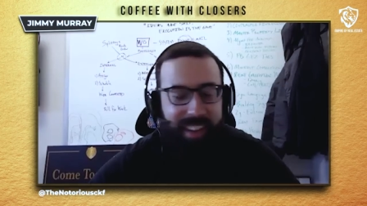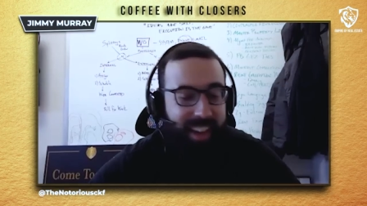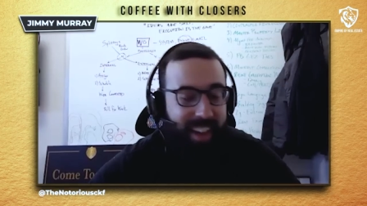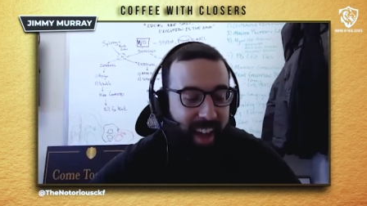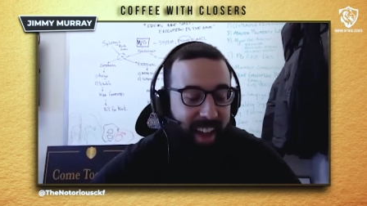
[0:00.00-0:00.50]

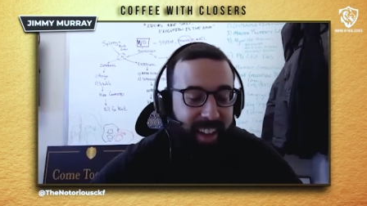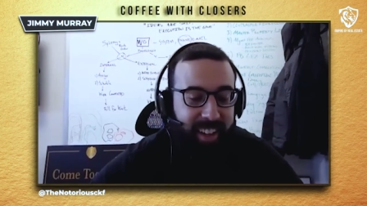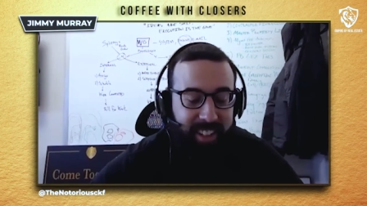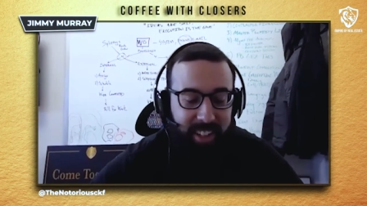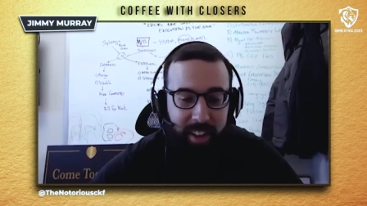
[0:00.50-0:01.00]
I
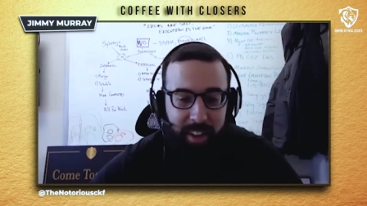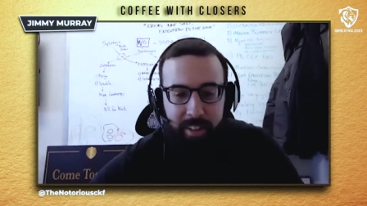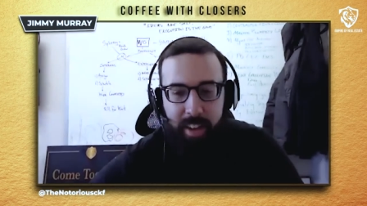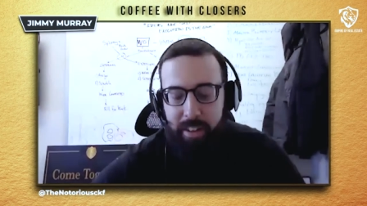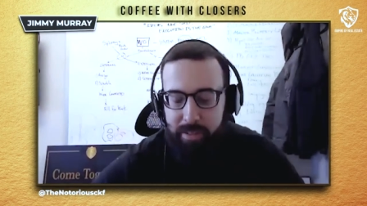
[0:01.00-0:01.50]
guess
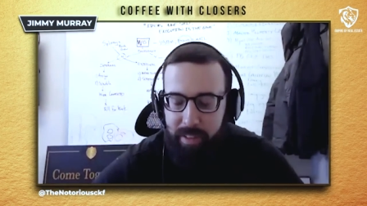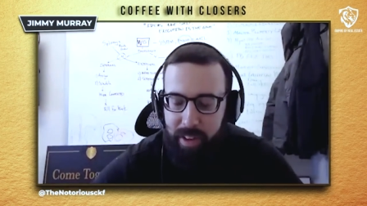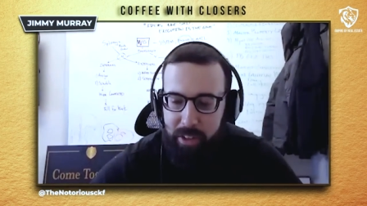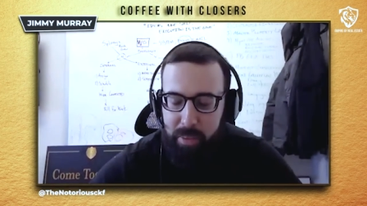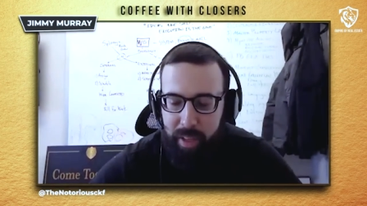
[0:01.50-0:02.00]
I'll
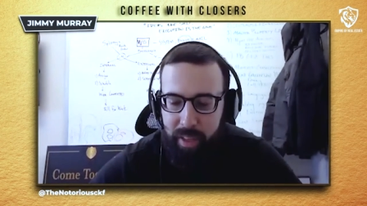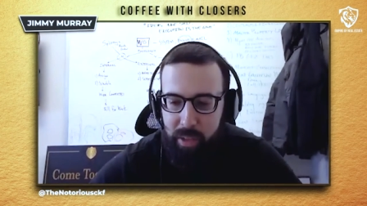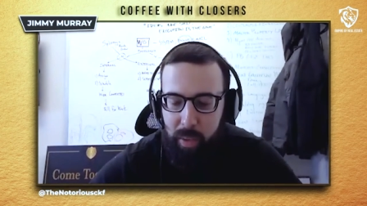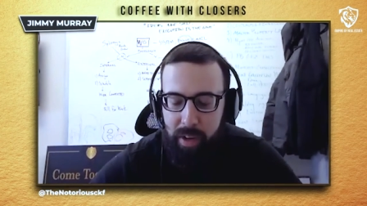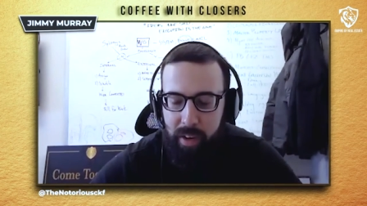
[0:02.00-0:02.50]
speak
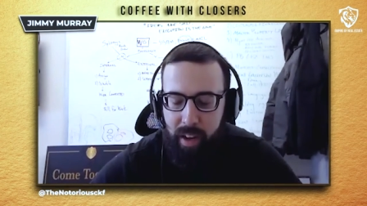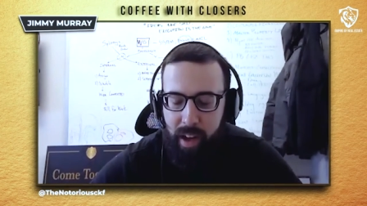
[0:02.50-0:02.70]
this one.